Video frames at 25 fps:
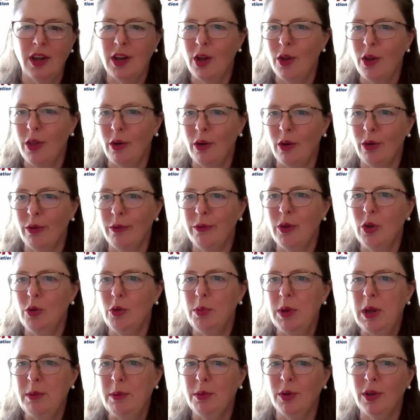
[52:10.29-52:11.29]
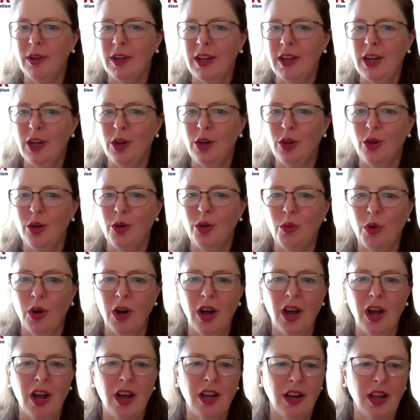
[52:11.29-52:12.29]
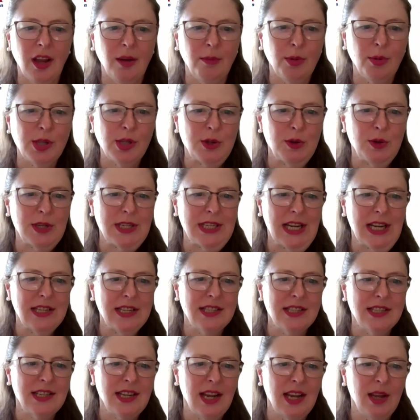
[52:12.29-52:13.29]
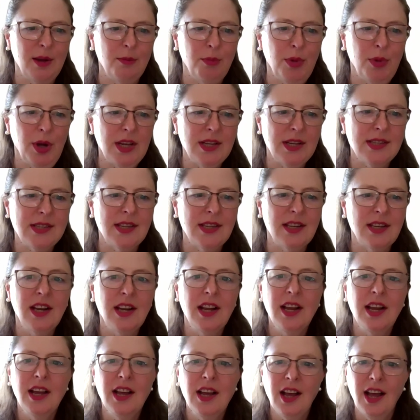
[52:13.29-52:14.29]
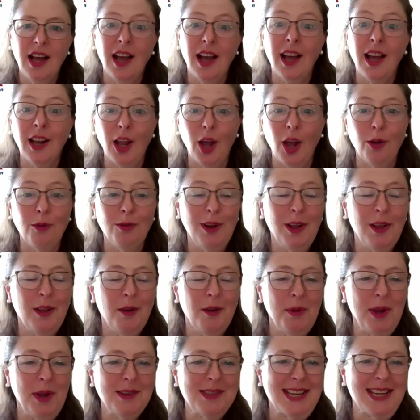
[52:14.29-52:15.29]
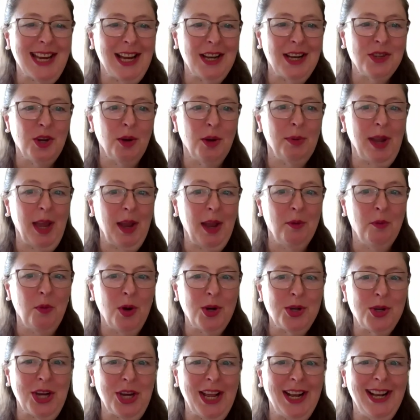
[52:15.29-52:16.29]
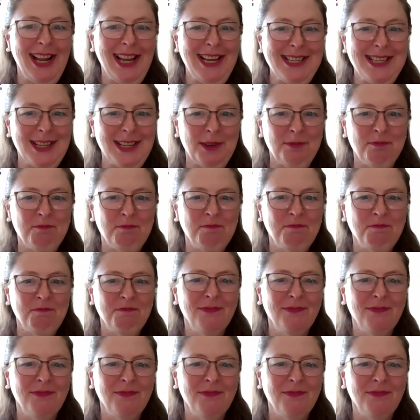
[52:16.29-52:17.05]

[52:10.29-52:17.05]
I know there are a few people who were unable to attend today in person, and hopefully they'll be able to catch up again and watch again later.